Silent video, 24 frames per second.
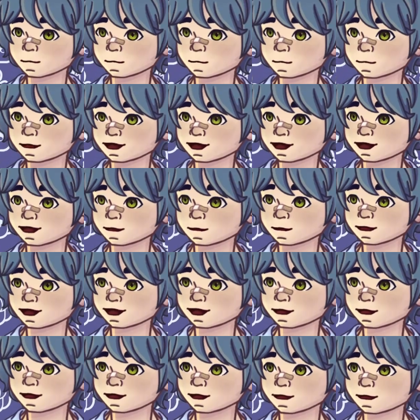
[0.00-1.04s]
Coloring
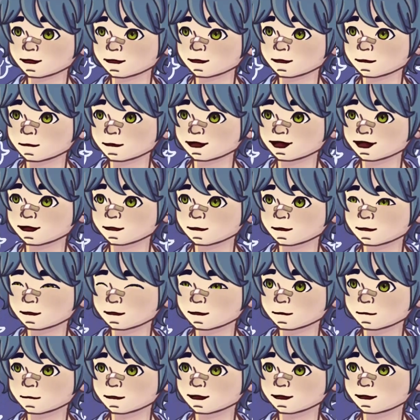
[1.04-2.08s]
those in was
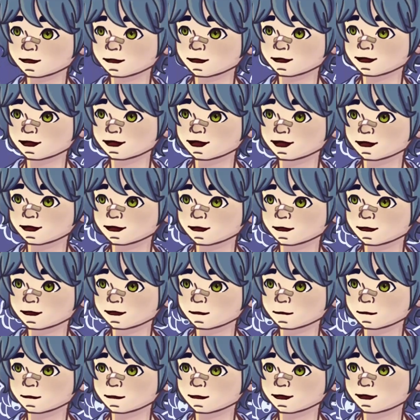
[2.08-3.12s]
surprisingly tricky as I
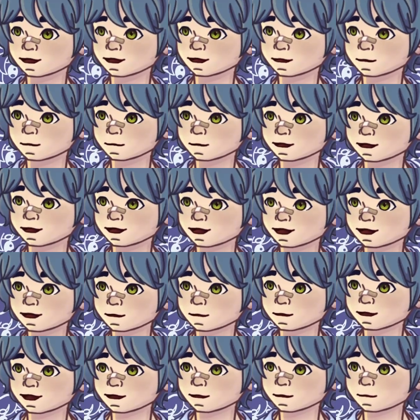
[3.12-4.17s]
wanted to make sure
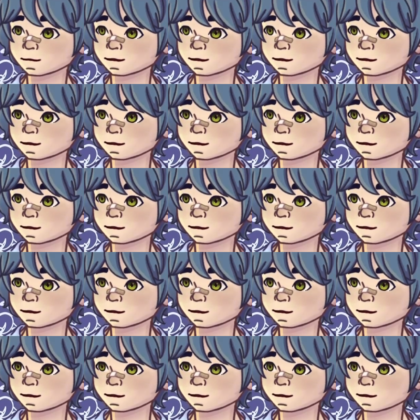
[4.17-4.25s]
that